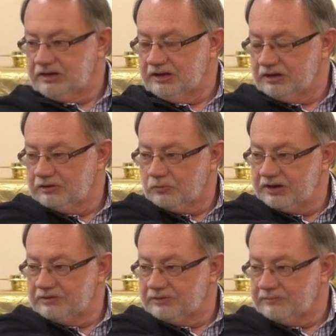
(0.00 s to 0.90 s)
And on the
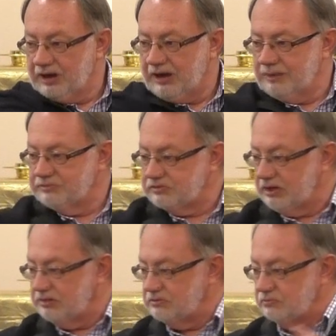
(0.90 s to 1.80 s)
way to my mom's,
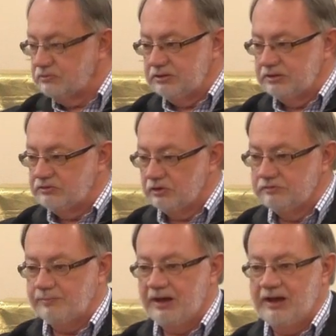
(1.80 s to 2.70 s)
I
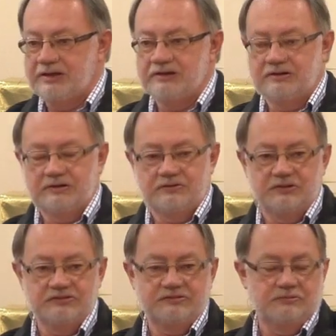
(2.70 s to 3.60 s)
drove by
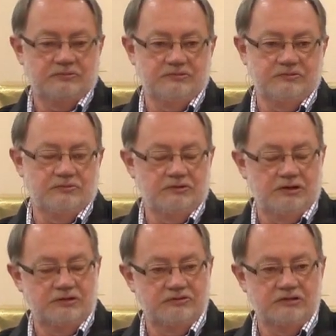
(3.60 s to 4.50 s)
Chris
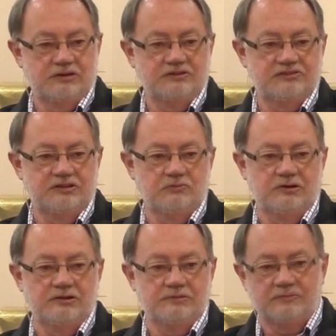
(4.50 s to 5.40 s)
and let her see
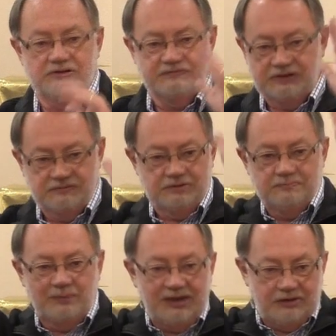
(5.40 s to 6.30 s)
one of the, my
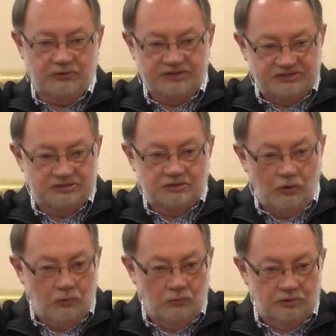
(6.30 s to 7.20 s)
favorite bakeries in the
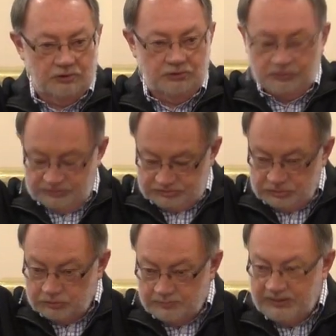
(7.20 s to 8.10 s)
whole world,
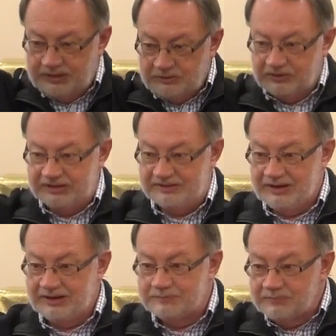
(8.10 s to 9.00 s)
Duke Bakery,
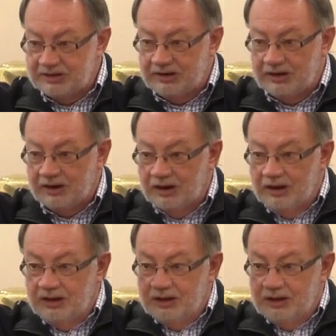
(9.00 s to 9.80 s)
that had been there